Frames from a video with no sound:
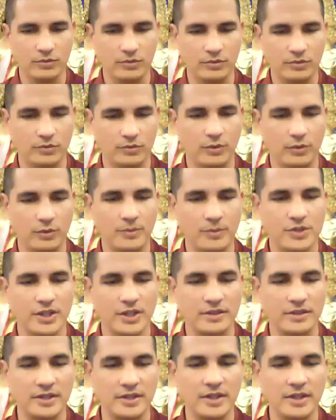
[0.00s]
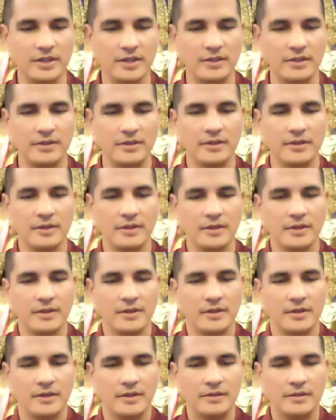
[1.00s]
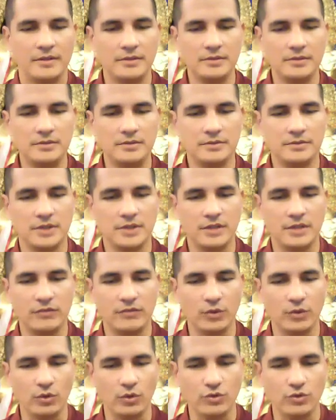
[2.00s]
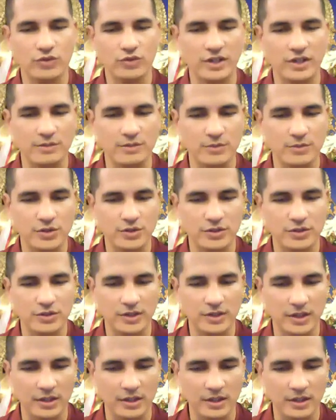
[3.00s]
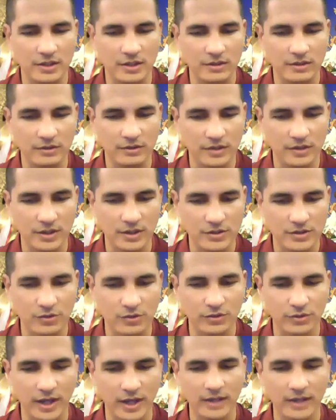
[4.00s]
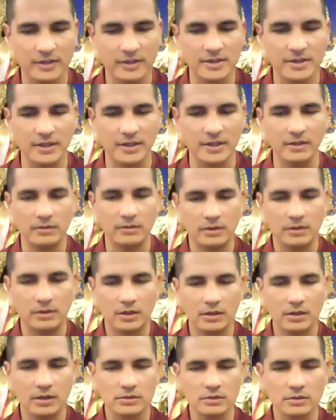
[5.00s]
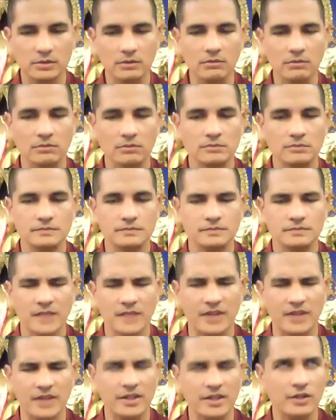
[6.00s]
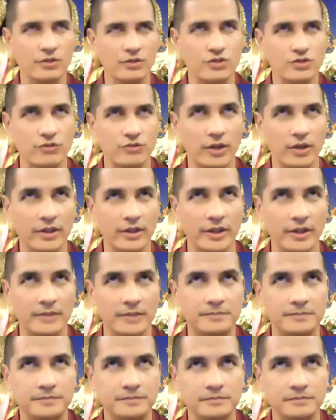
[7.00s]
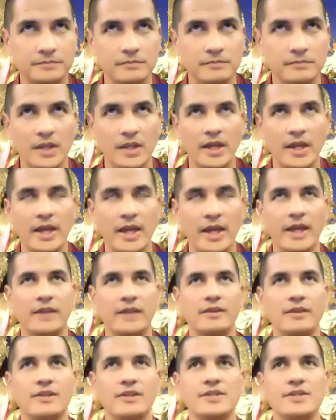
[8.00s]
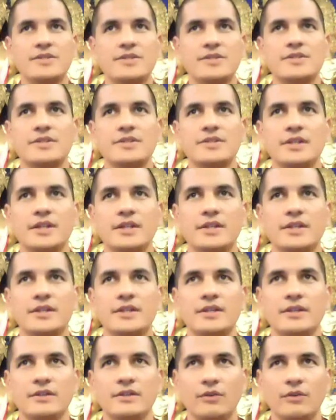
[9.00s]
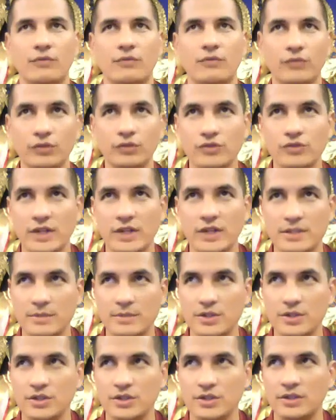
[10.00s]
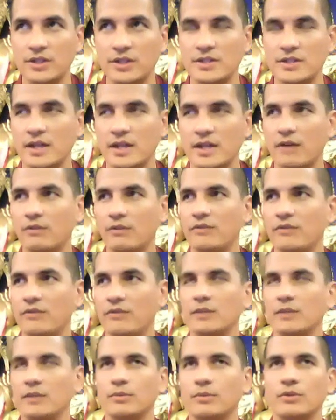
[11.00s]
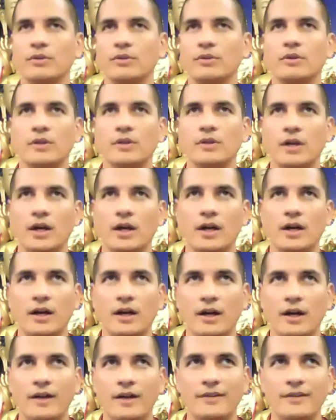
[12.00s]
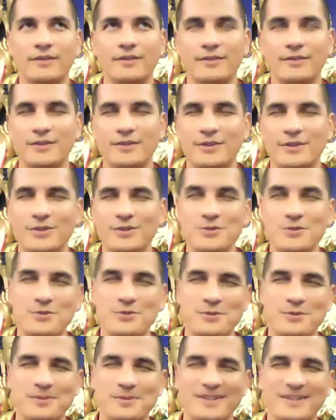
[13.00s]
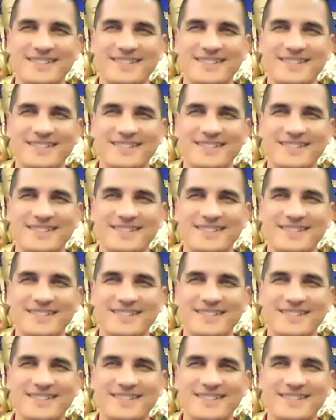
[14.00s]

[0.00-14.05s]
Rinpoche did give the oral transmission in its totality, I think in Australia, and this full transmission is now available on YouTube.